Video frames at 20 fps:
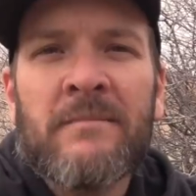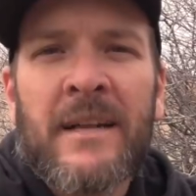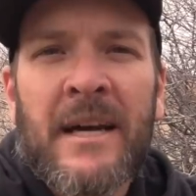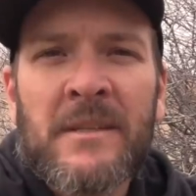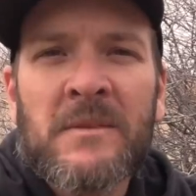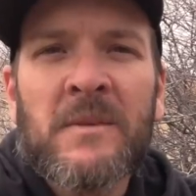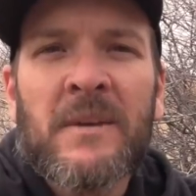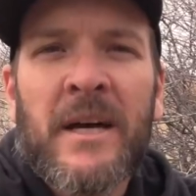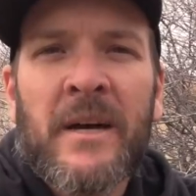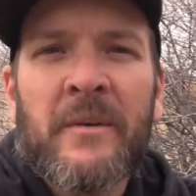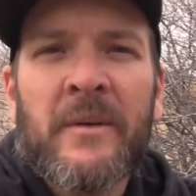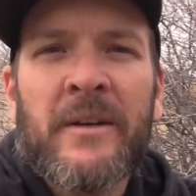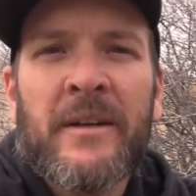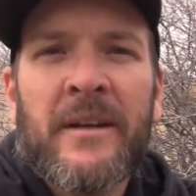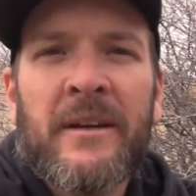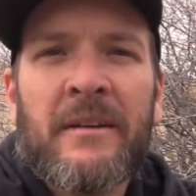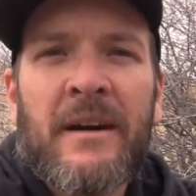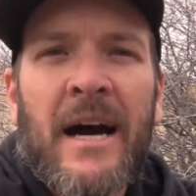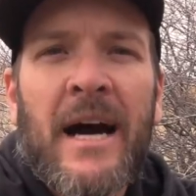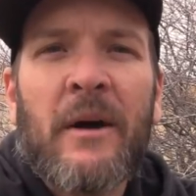That's what I would
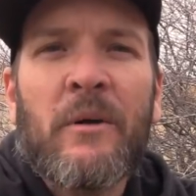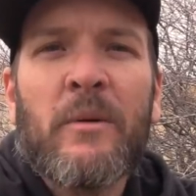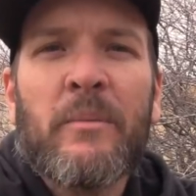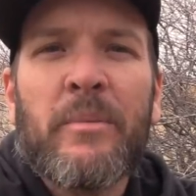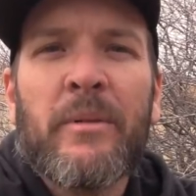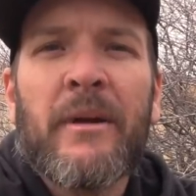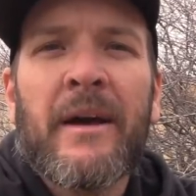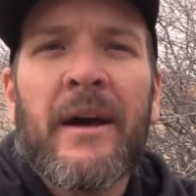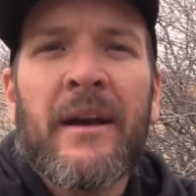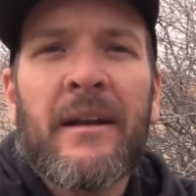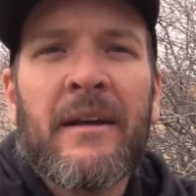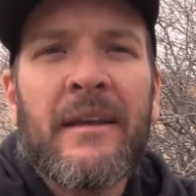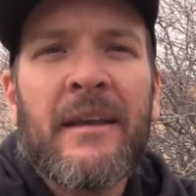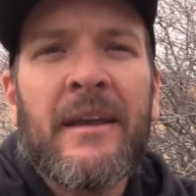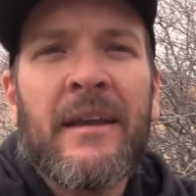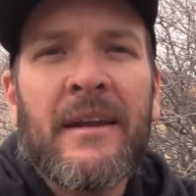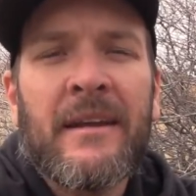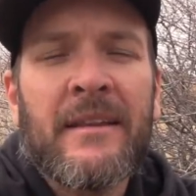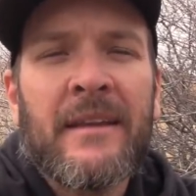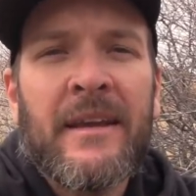do. I would plan on
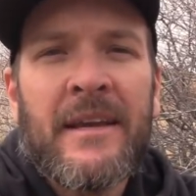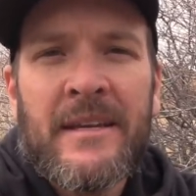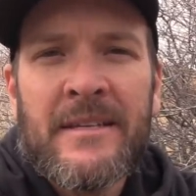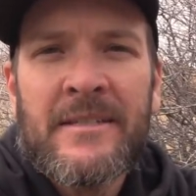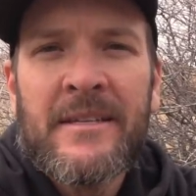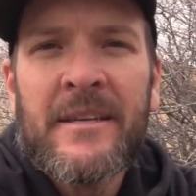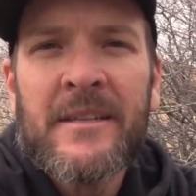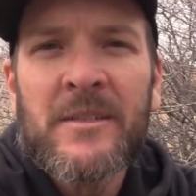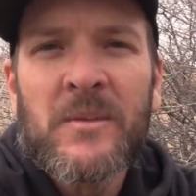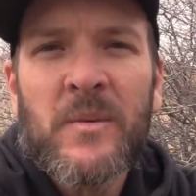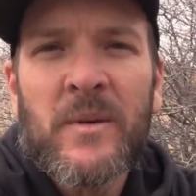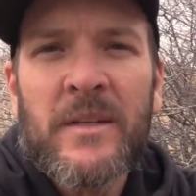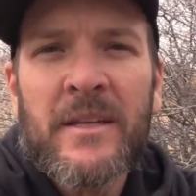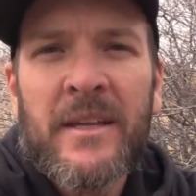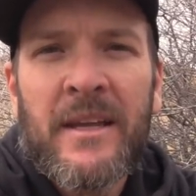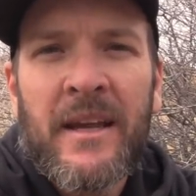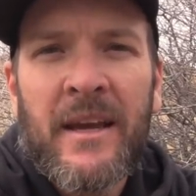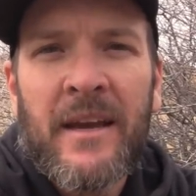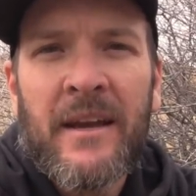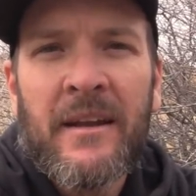getting the easiest one to
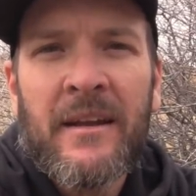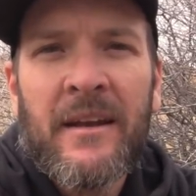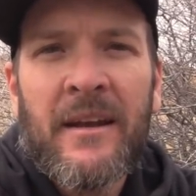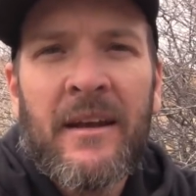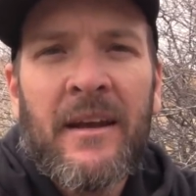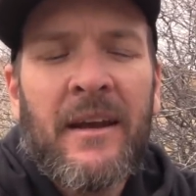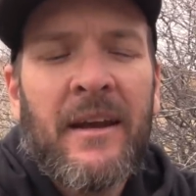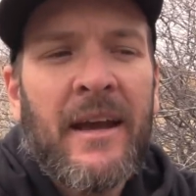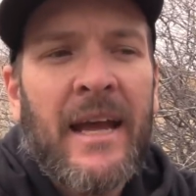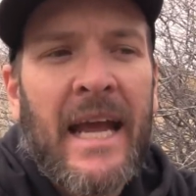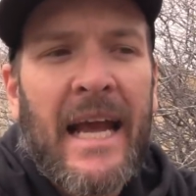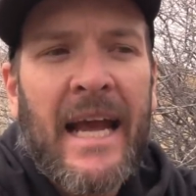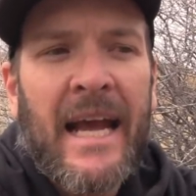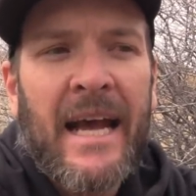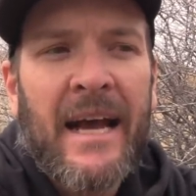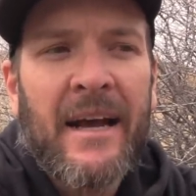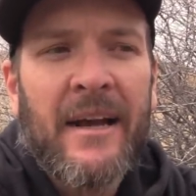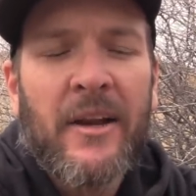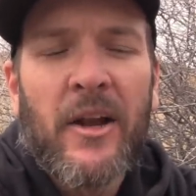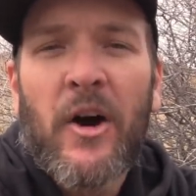get
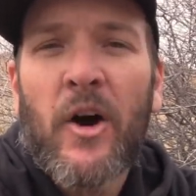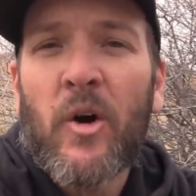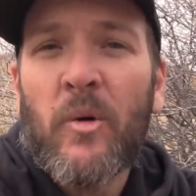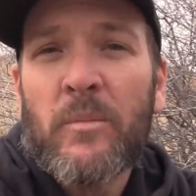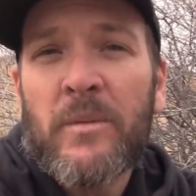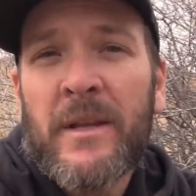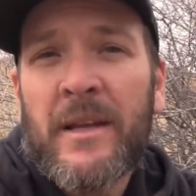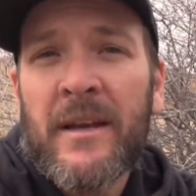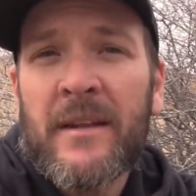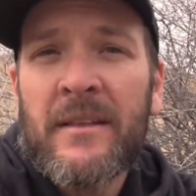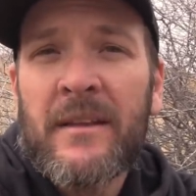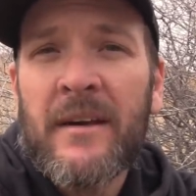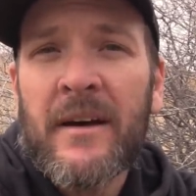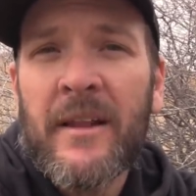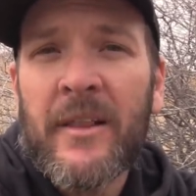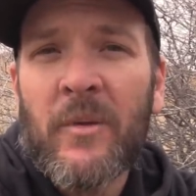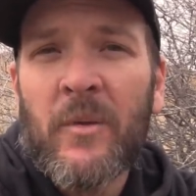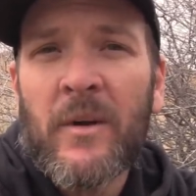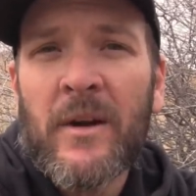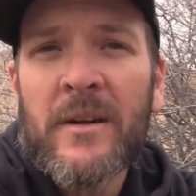and hope to get the
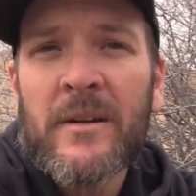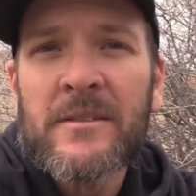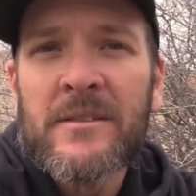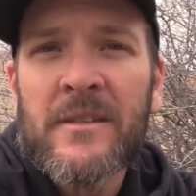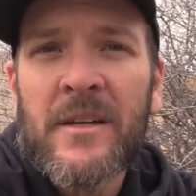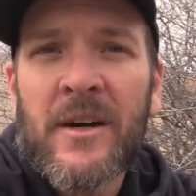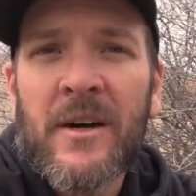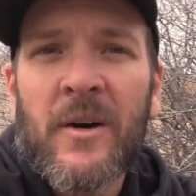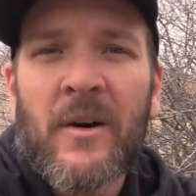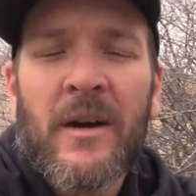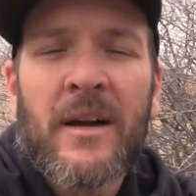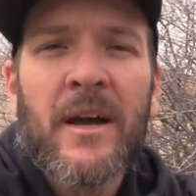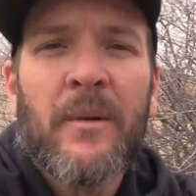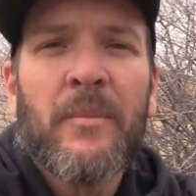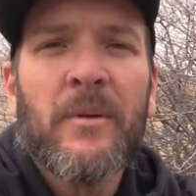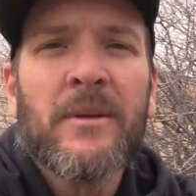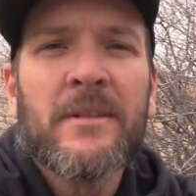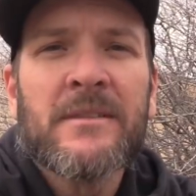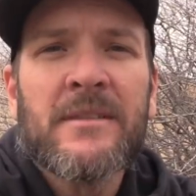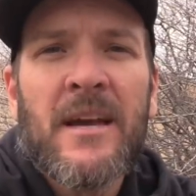other one. So a
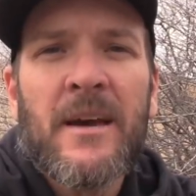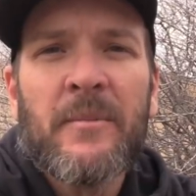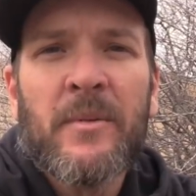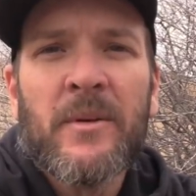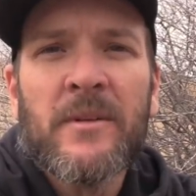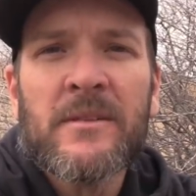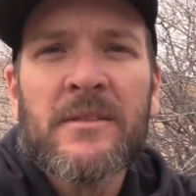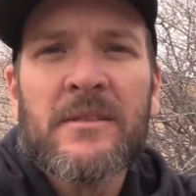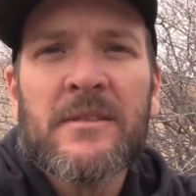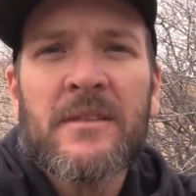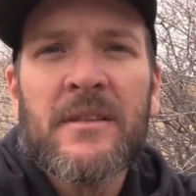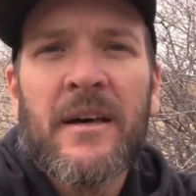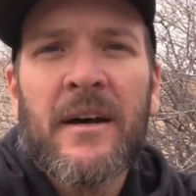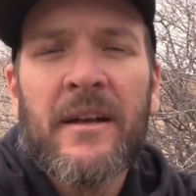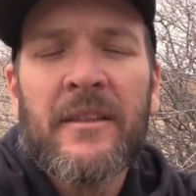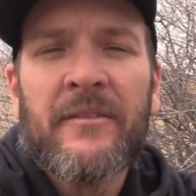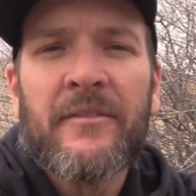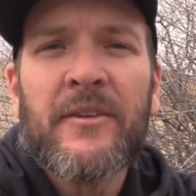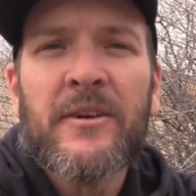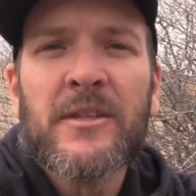couple examples.
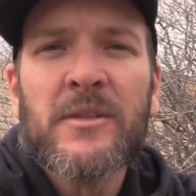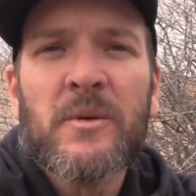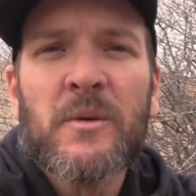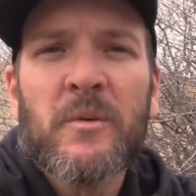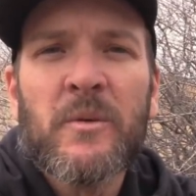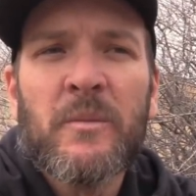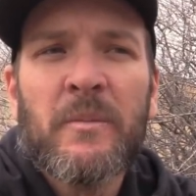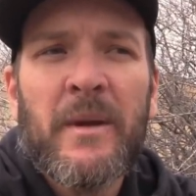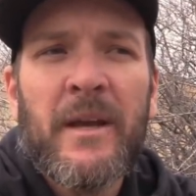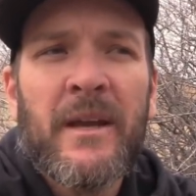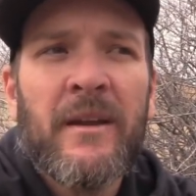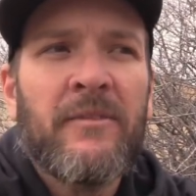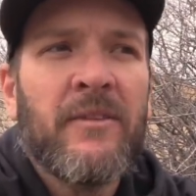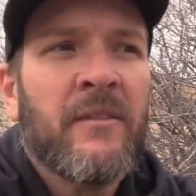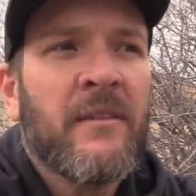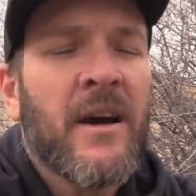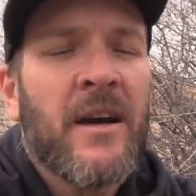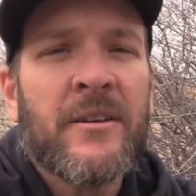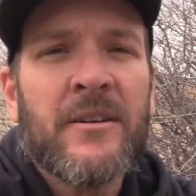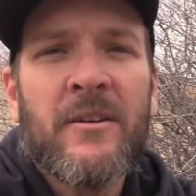The first one would be if
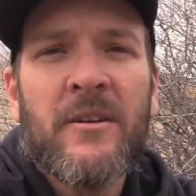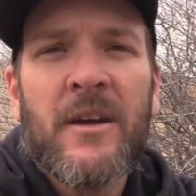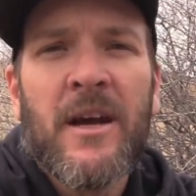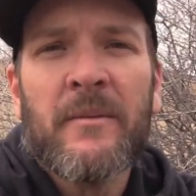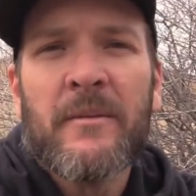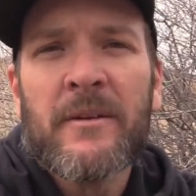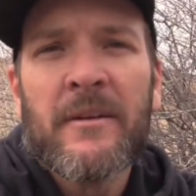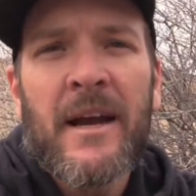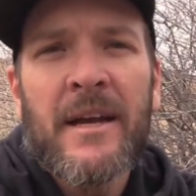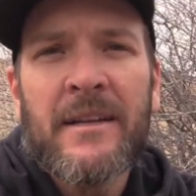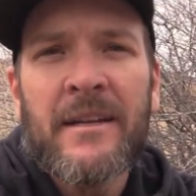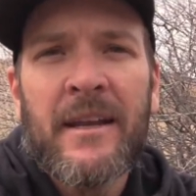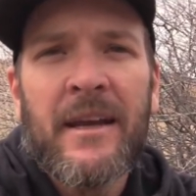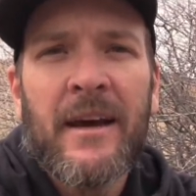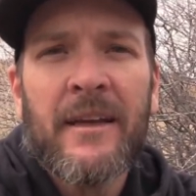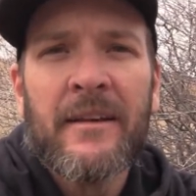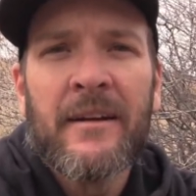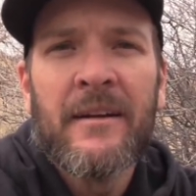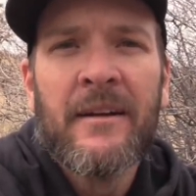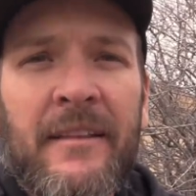you've got two coming right
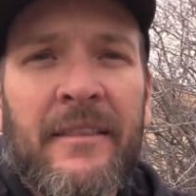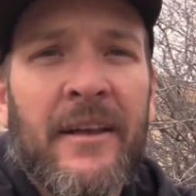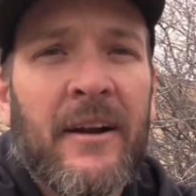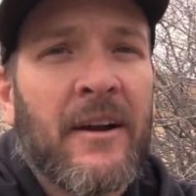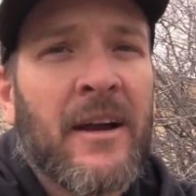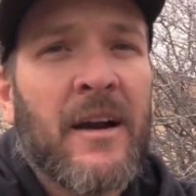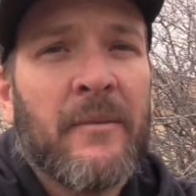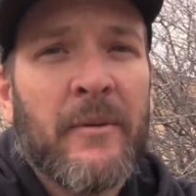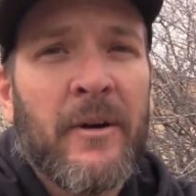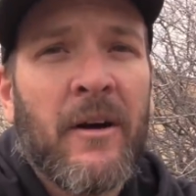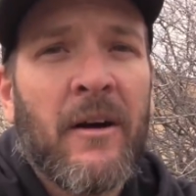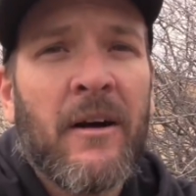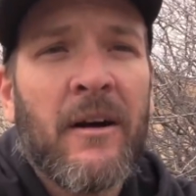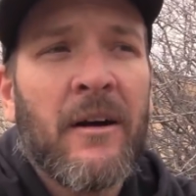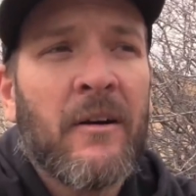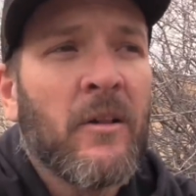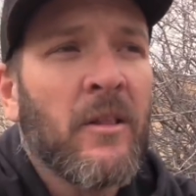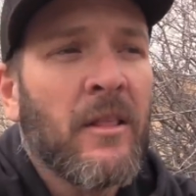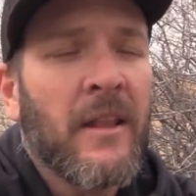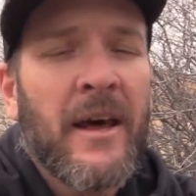together, they're coming
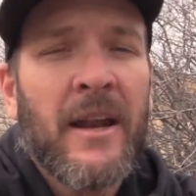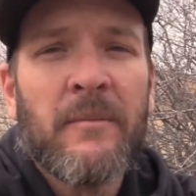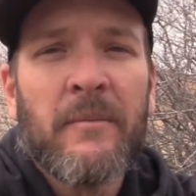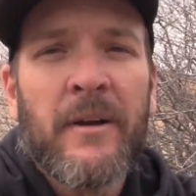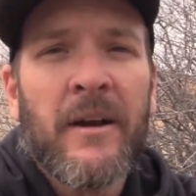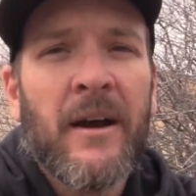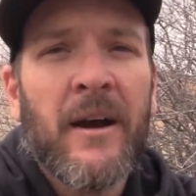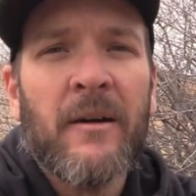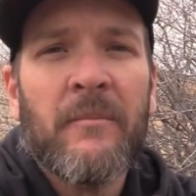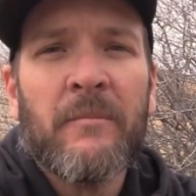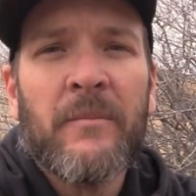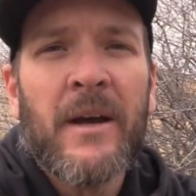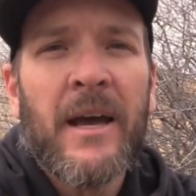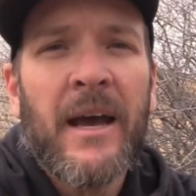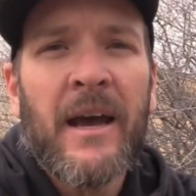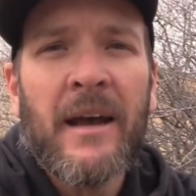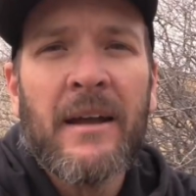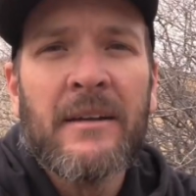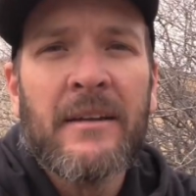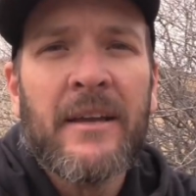hard, let them come
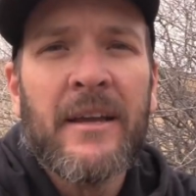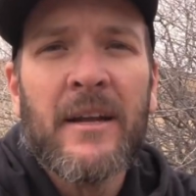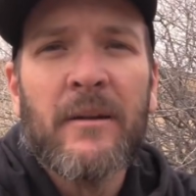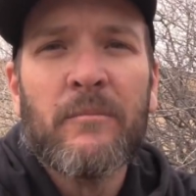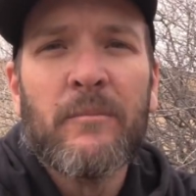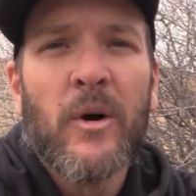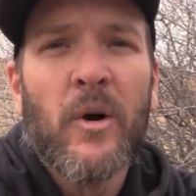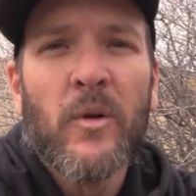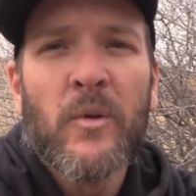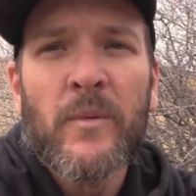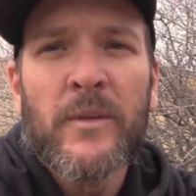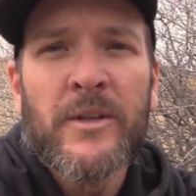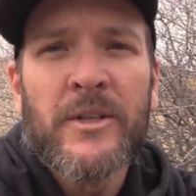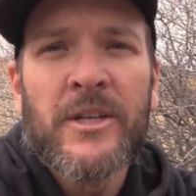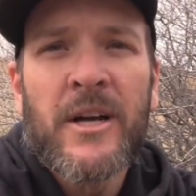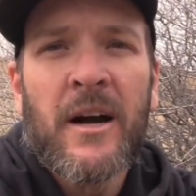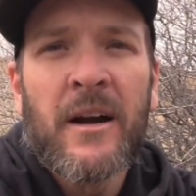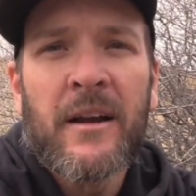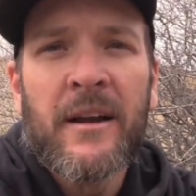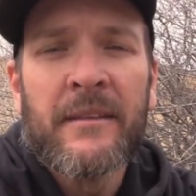and get them both with the
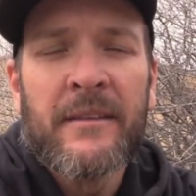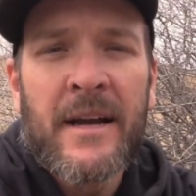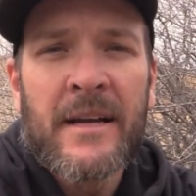shotgun.